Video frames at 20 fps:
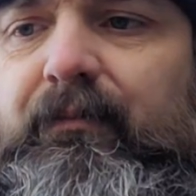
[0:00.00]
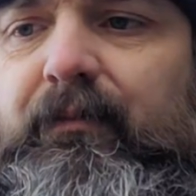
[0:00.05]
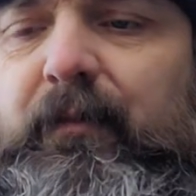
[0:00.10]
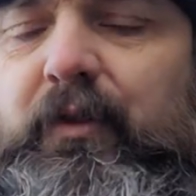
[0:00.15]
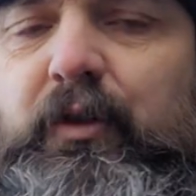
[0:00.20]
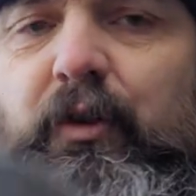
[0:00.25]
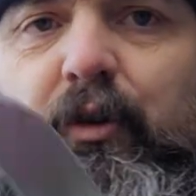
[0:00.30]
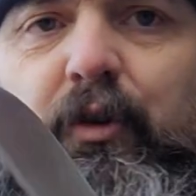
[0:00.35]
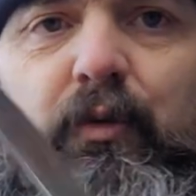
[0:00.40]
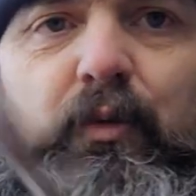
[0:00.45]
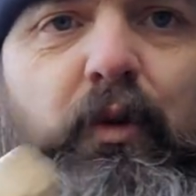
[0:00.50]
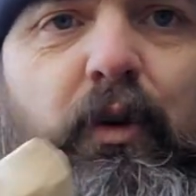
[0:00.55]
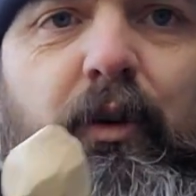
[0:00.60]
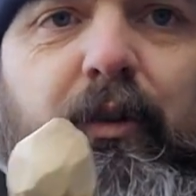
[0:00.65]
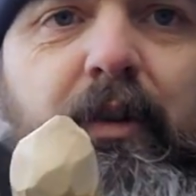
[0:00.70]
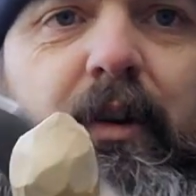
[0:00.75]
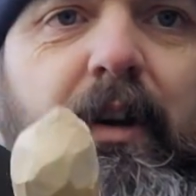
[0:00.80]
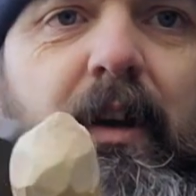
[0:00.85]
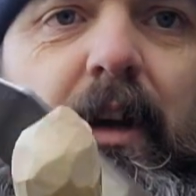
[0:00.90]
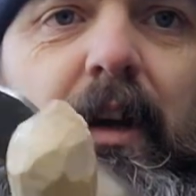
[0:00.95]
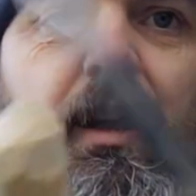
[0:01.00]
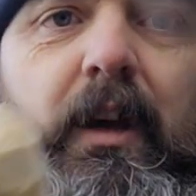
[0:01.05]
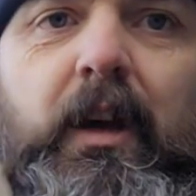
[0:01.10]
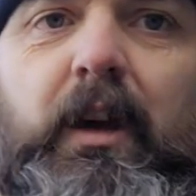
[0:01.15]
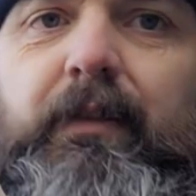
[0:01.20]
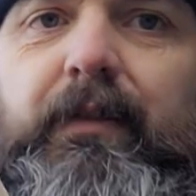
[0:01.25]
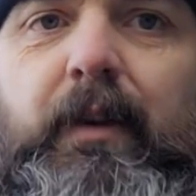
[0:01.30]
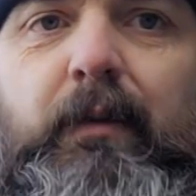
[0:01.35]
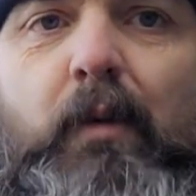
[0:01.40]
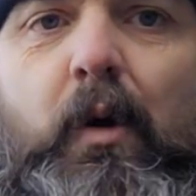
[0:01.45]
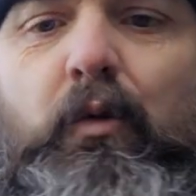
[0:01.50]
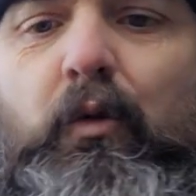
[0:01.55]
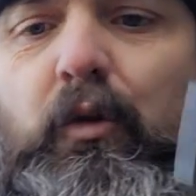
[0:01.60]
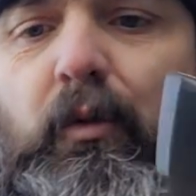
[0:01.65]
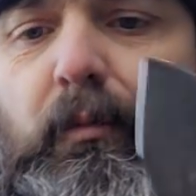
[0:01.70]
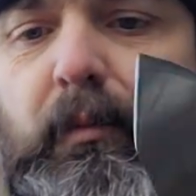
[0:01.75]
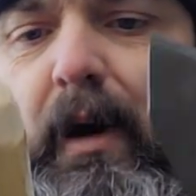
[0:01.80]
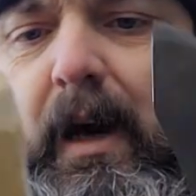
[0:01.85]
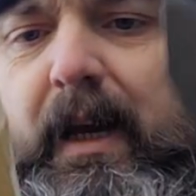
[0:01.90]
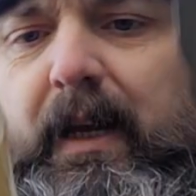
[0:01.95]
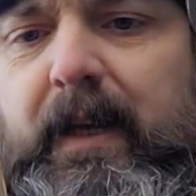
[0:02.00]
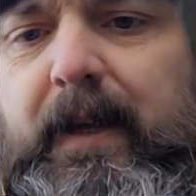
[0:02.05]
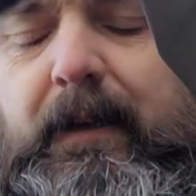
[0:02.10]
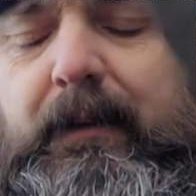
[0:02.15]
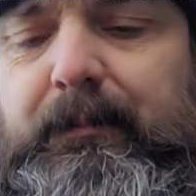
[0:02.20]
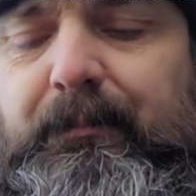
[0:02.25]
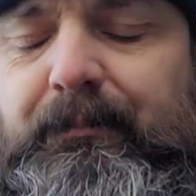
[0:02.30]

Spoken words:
touch wood, they won't come back.